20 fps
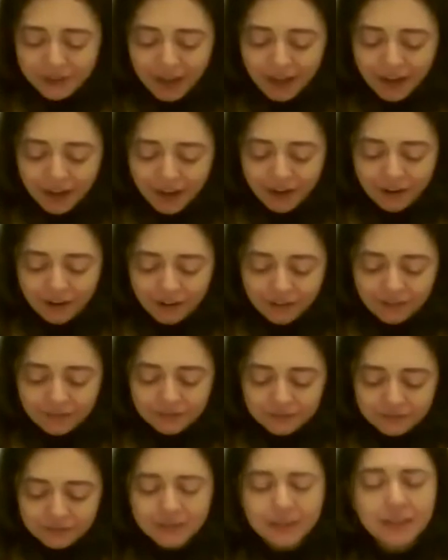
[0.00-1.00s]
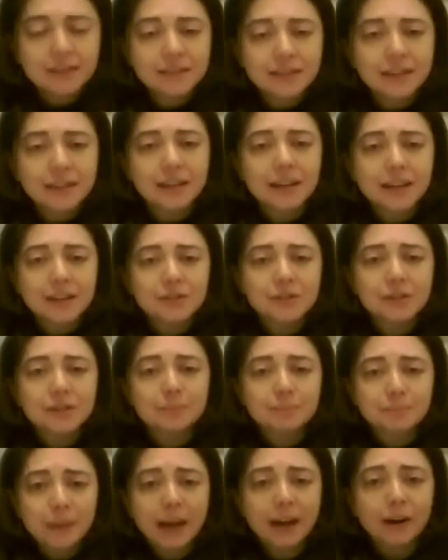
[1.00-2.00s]
care into each
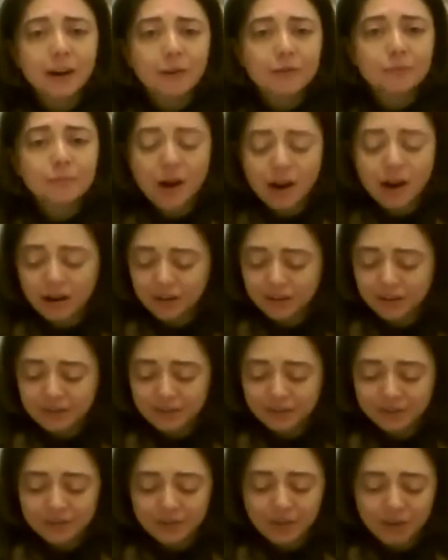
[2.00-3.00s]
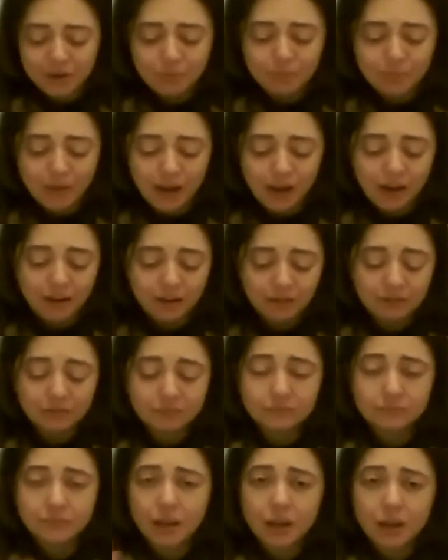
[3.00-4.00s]
pair of moccasins that you made,
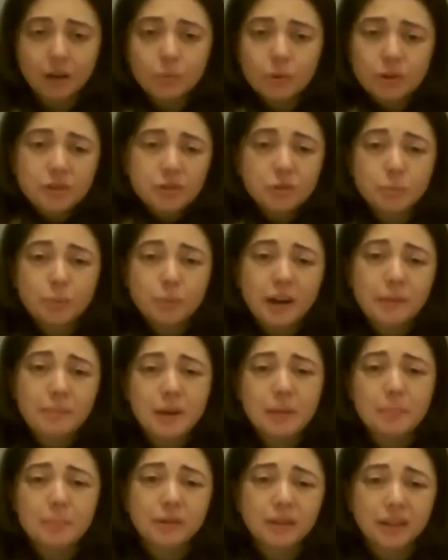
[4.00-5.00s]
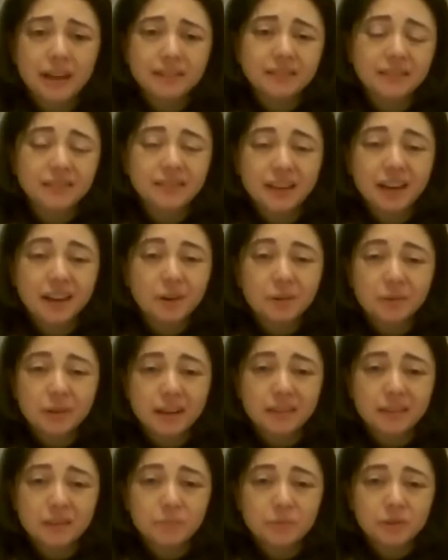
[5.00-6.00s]
which is why people like to
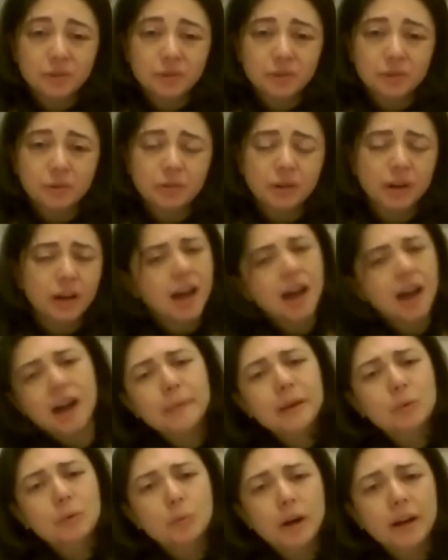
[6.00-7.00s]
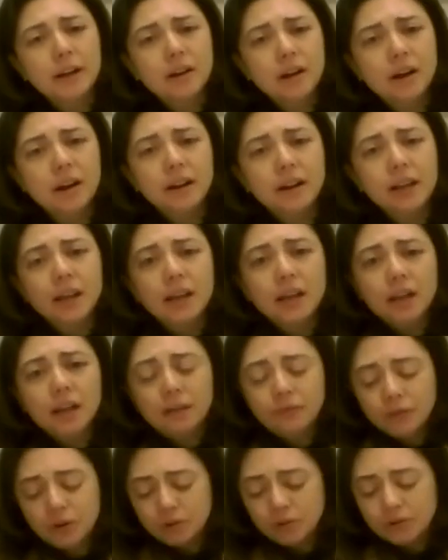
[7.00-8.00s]
decorate them too. I mean, why not? If
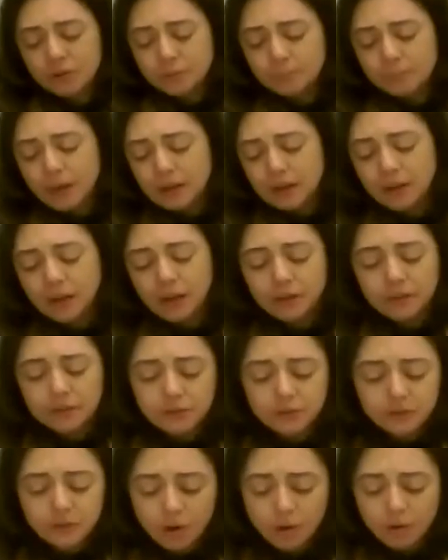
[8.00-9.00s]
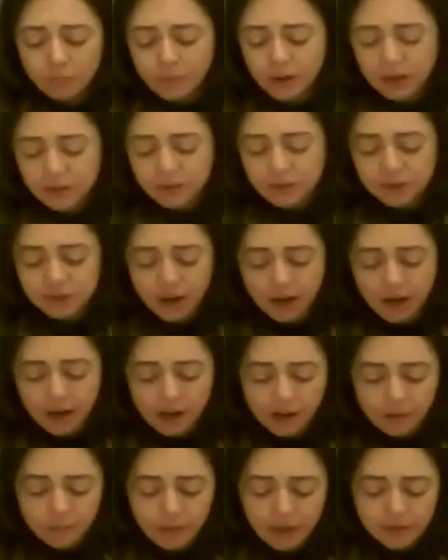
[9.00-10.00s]
you're spending so much
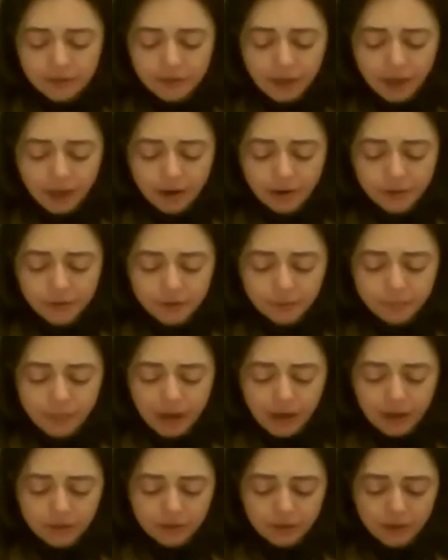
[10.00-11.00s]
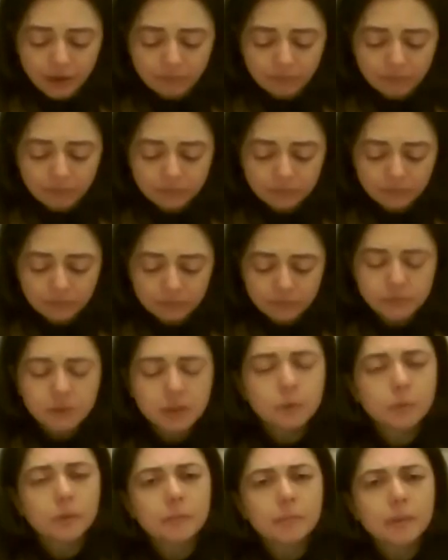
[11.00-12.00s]
time and care to make them, you
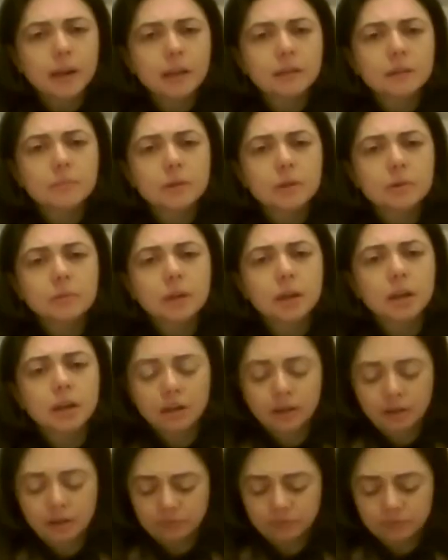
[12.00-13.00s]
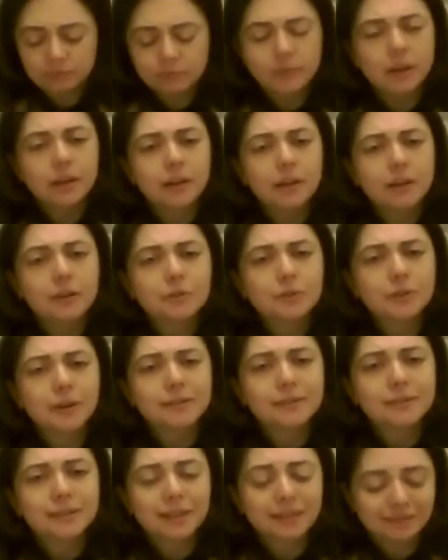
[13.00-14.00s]
want to make them unique and
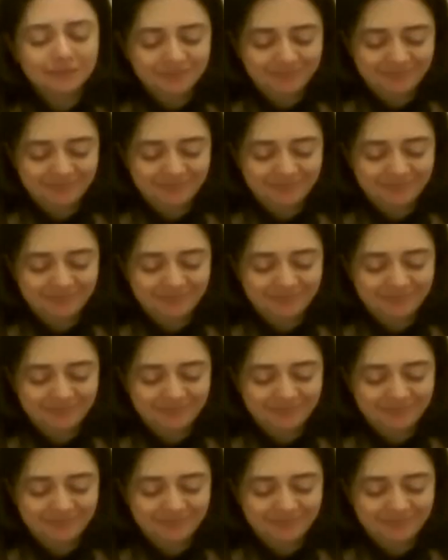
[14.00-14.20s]
interesting.